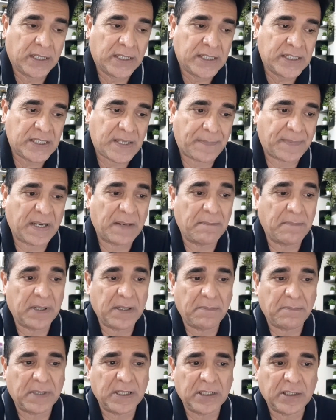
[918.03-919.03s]
September
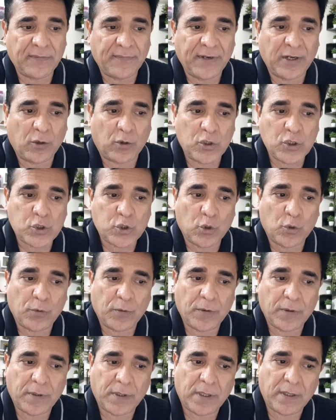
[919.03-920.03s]
month will
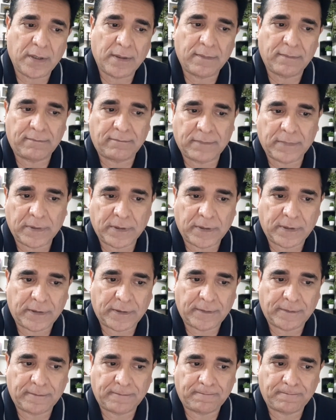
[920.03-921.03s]

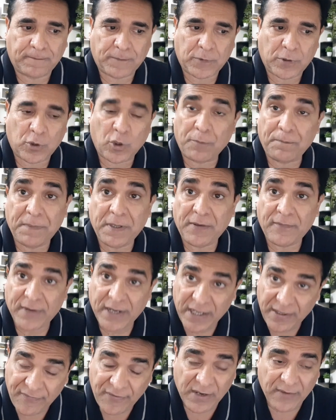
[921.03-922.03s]
also not be
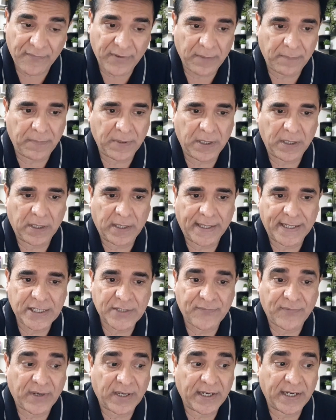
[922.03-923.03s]
very favorable
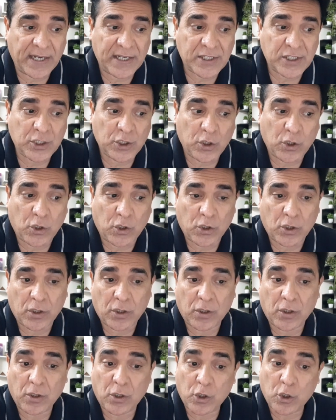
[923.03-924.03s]
as far as
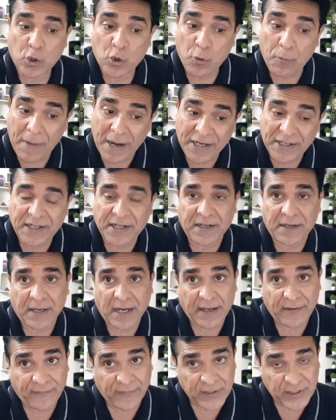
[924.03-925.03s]
your romantic
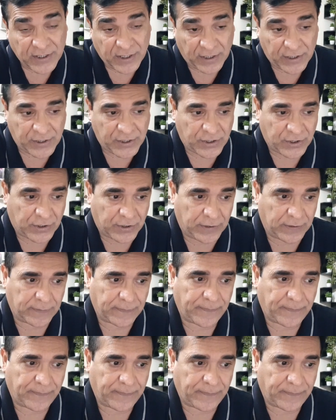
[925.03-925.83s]
life is concerned.